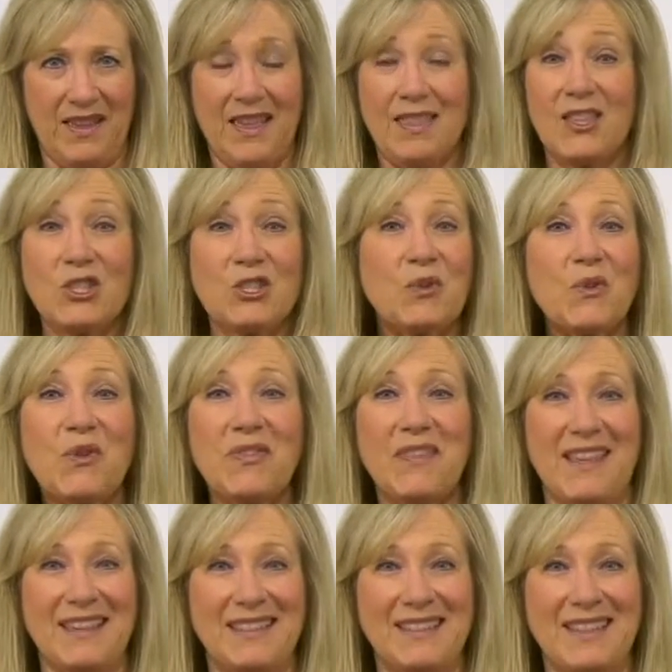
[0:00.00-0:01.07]
The truth
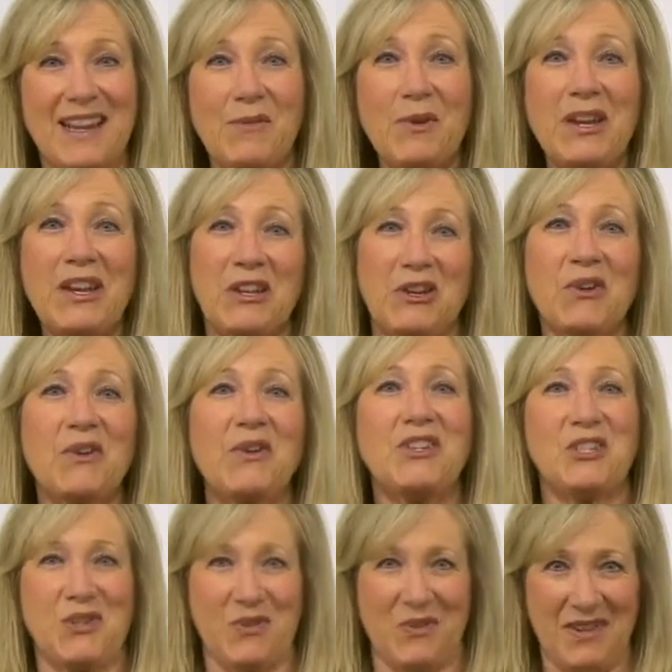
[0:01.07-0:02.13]
is, and I want to
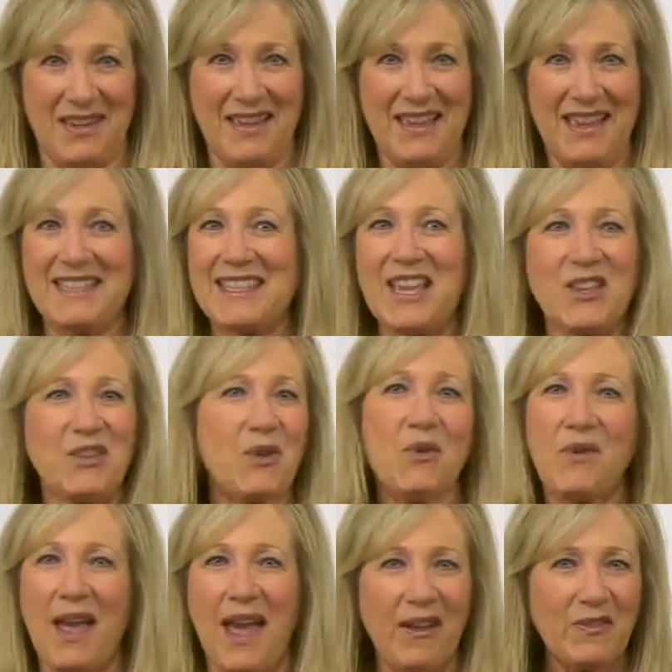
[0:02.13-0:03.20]
encourage you, is that you
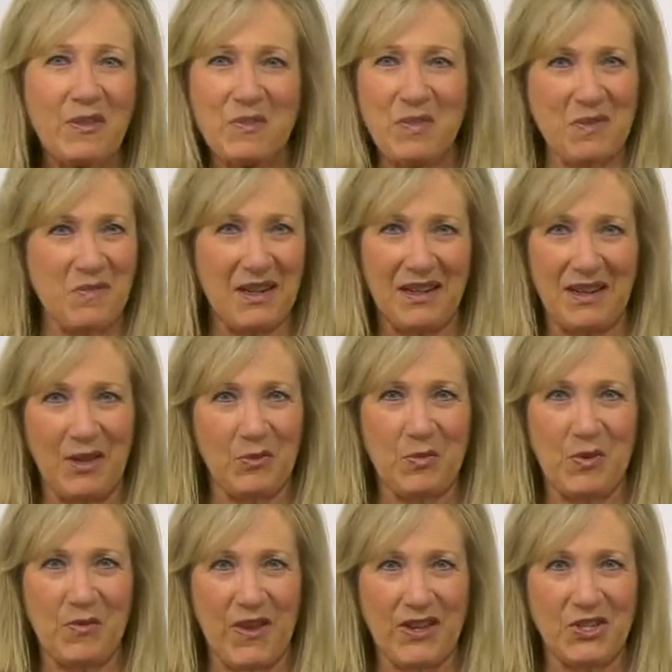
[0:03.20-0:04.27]
don't have to be a mental health
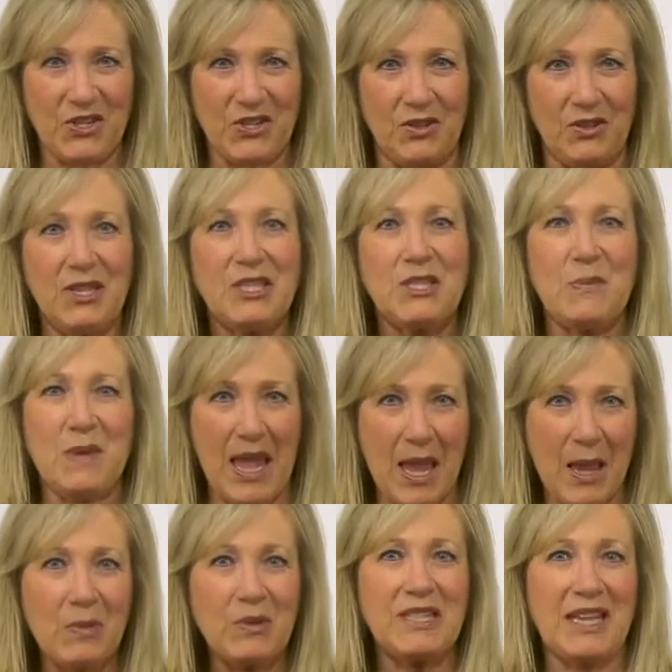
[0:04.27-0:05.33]
professional to be
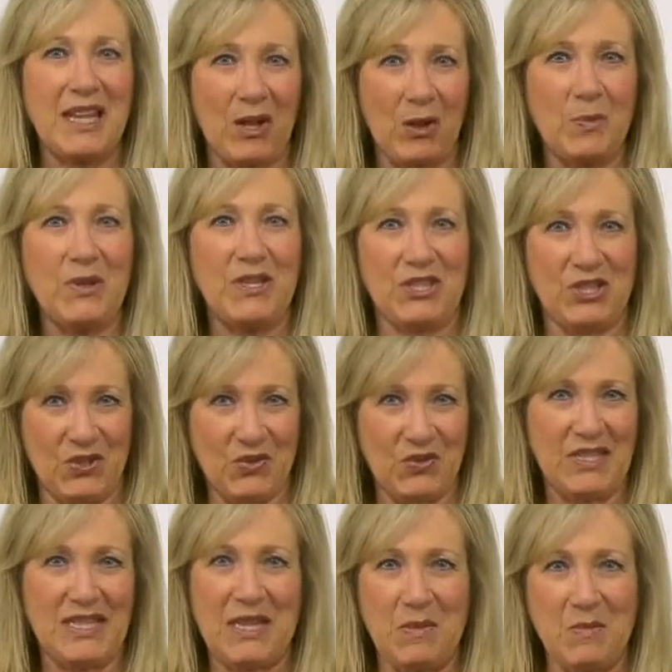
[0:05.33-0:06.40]
able to help a
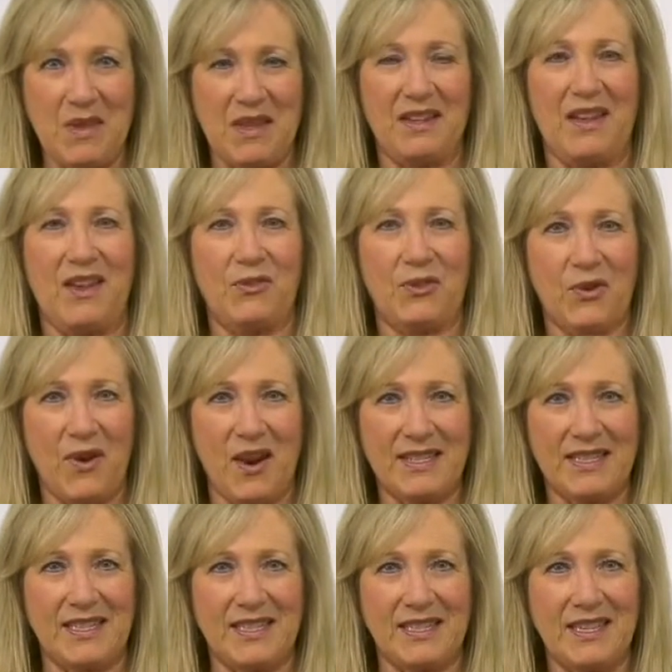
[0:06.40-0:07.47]
student in a mental health
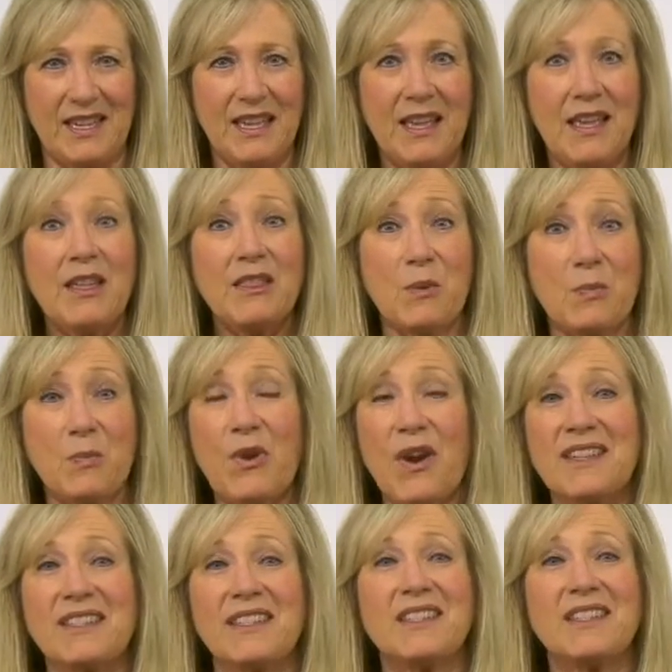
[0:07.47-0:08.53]
crisis. The
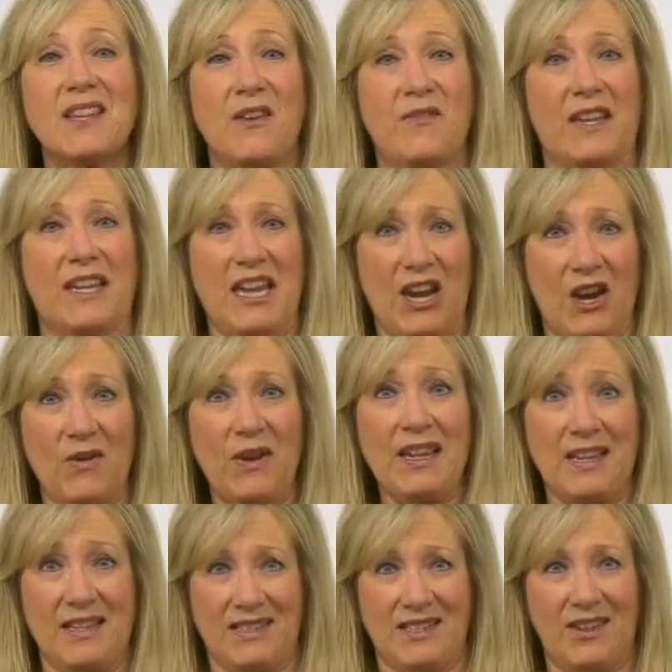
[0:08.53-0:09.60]
presence of a
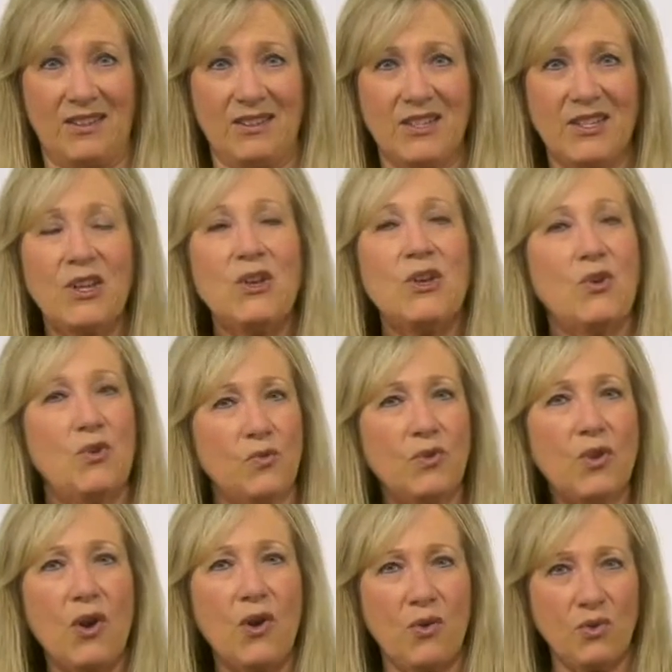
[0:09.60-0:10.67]
caring adult who
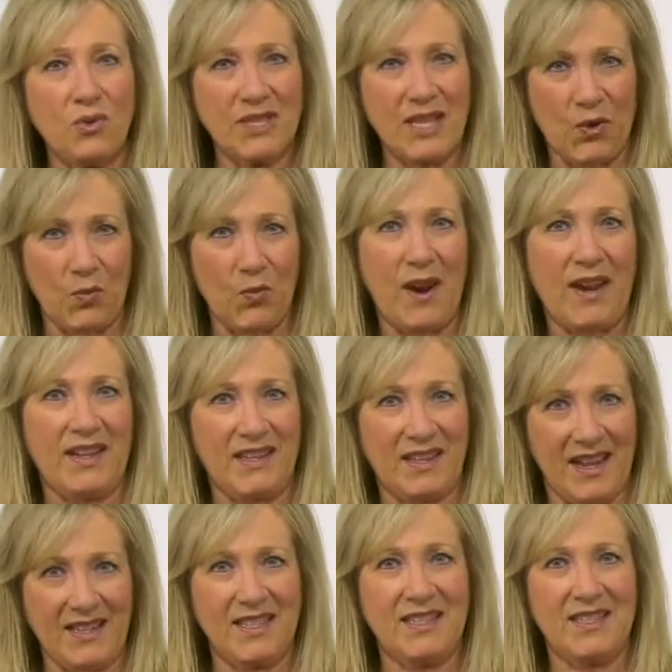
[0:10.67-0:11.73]
knows and
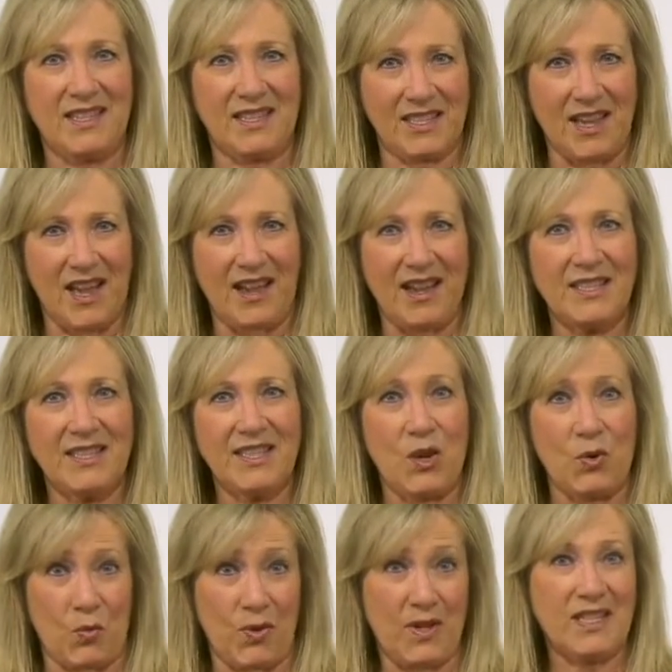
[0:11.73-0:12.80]
recognizes the signs
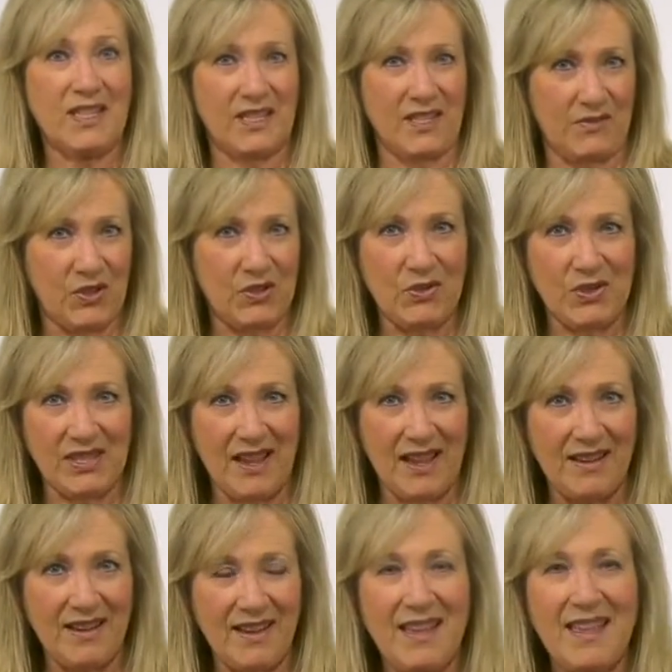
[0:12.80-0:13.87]
and risks of
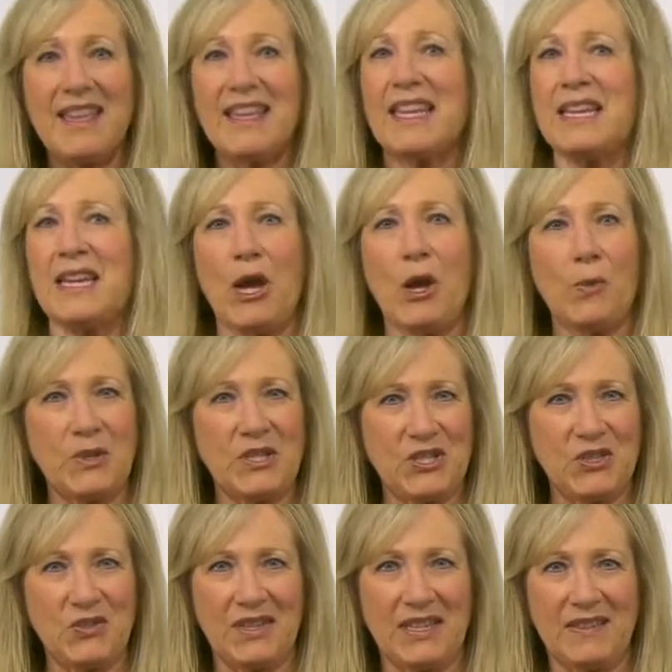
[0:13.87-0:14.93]
suicide can help a
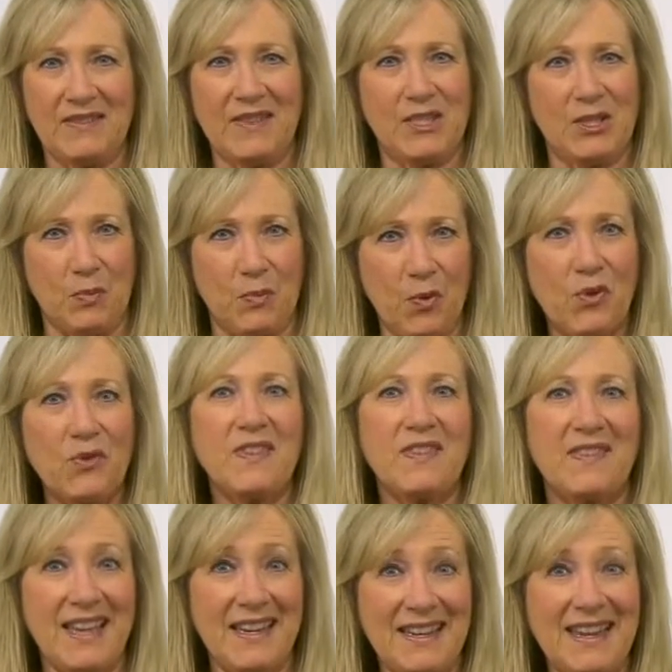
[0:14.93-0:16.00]
student get the support
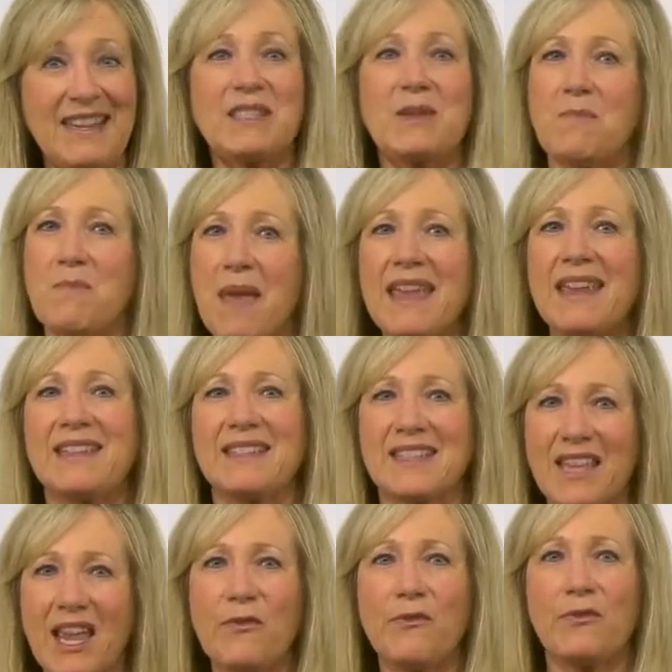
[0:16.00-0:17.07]
that they need to make it
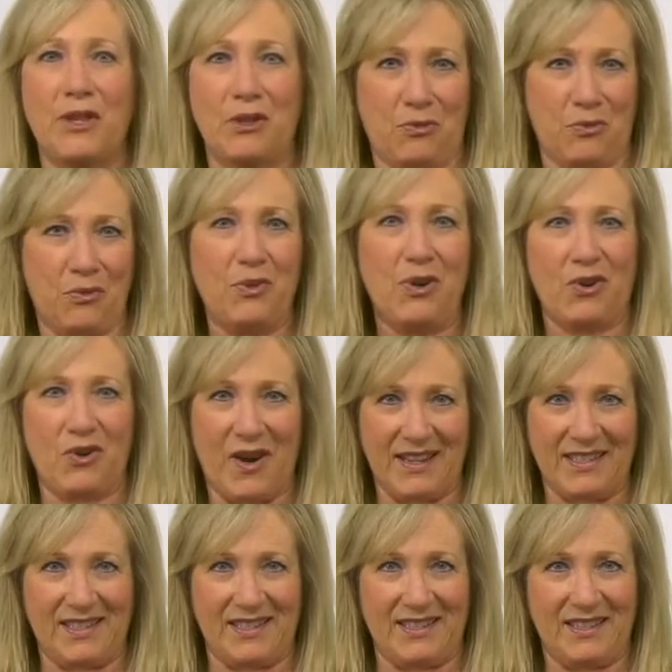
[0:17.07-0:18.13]
safely through a
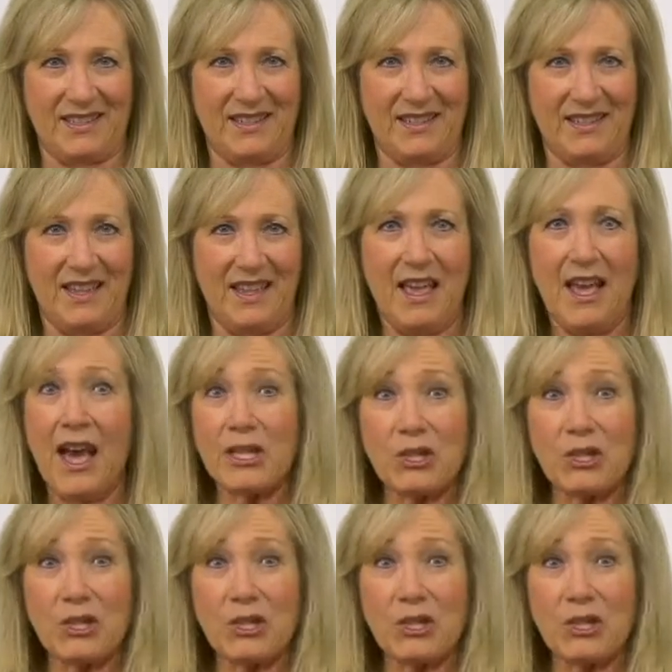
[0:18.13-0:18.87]
crisis. I